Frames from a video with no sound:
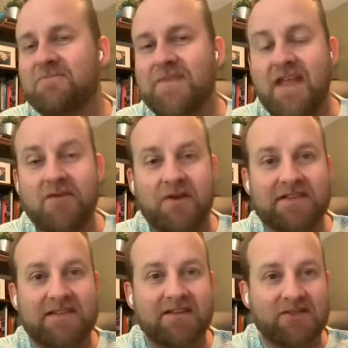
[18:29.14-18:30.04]

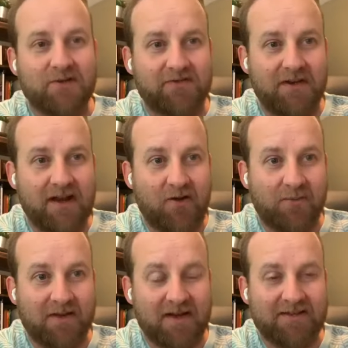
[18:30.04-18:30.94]
anyways, thanks so much for hanging out with
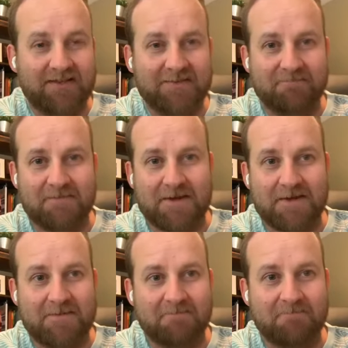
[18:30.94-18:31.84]
me, guys.
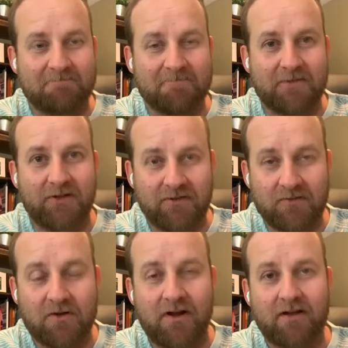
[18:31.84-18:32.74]
Love
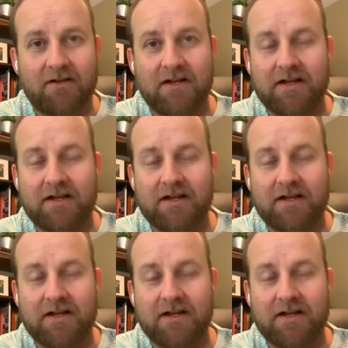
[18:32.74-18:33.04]
you all.